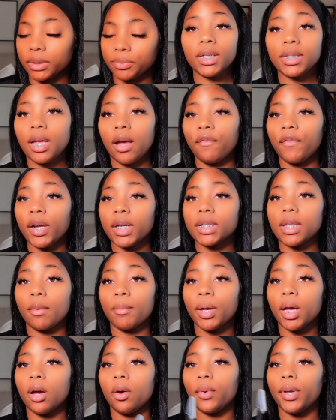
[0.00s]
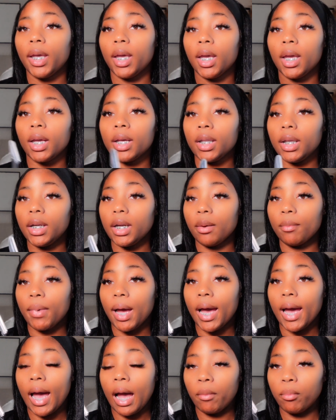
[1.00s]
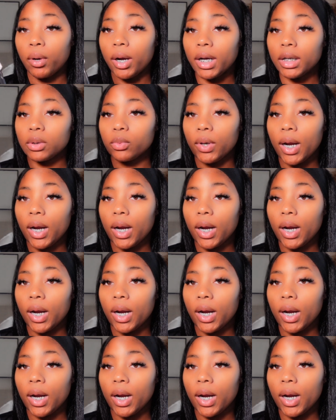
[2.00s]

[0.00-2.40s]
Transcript: First, I'm gonna go in and clean up my eyebrows